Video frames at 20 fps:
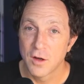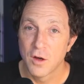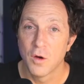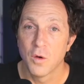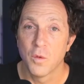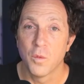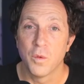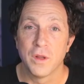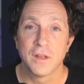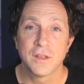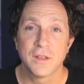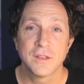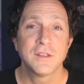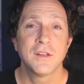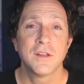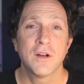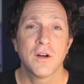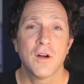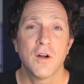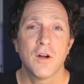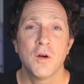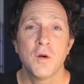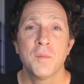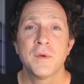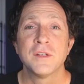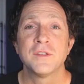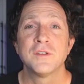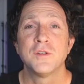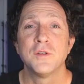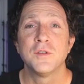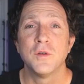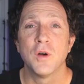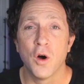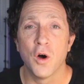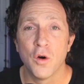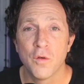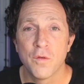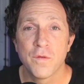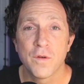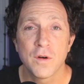when listing their home is to
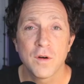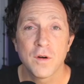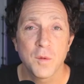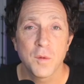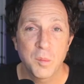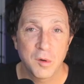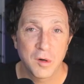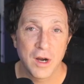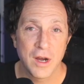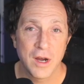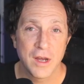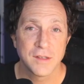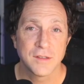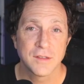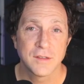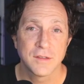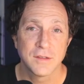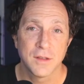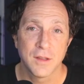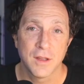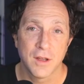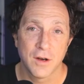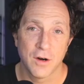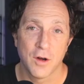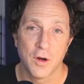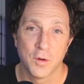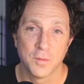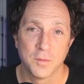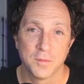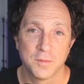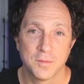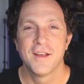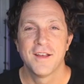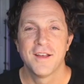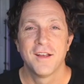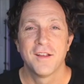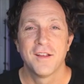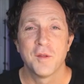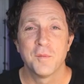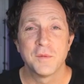overprice their home.
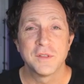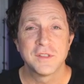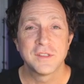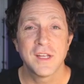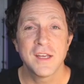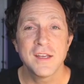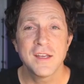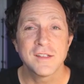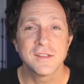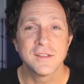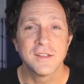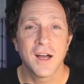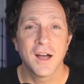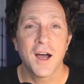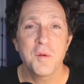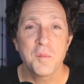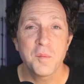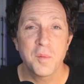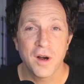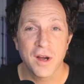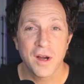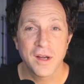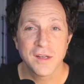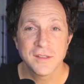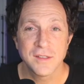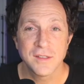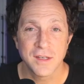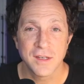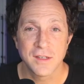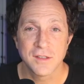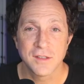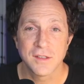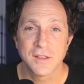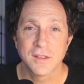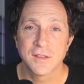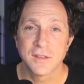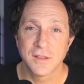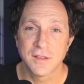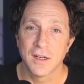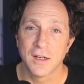The mistake is not pricing it to
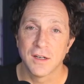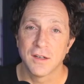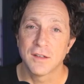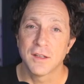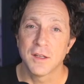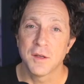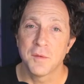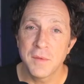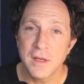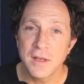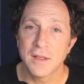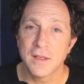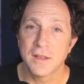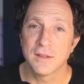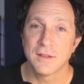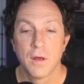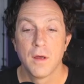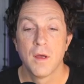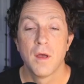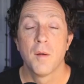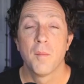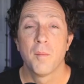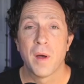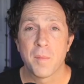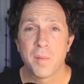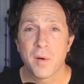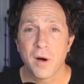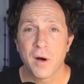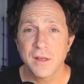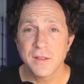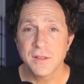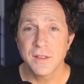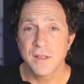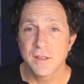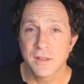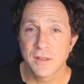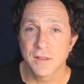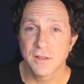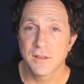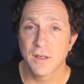sell immediately. By pricing
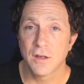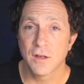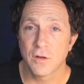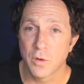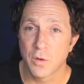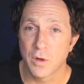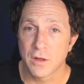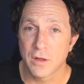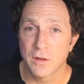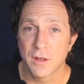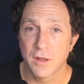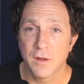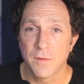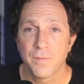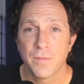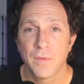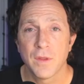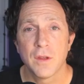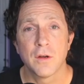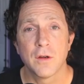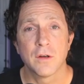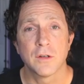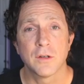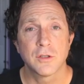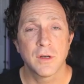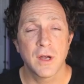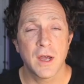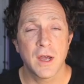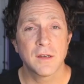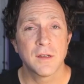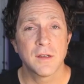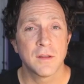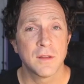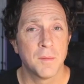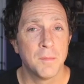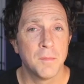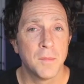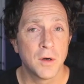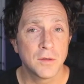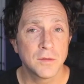it to sell quickly, you're attracting the
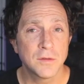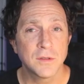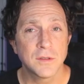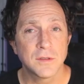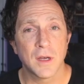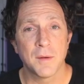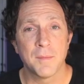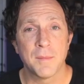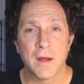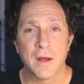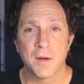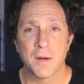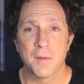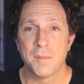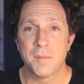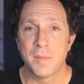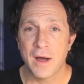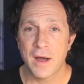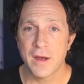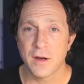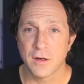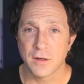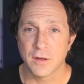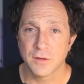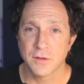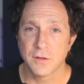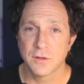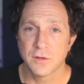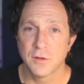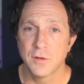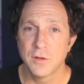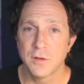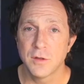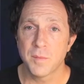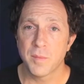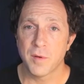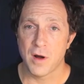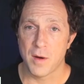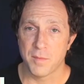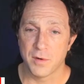most amount of buyers to the
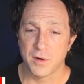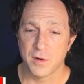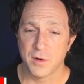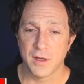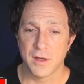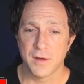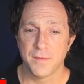property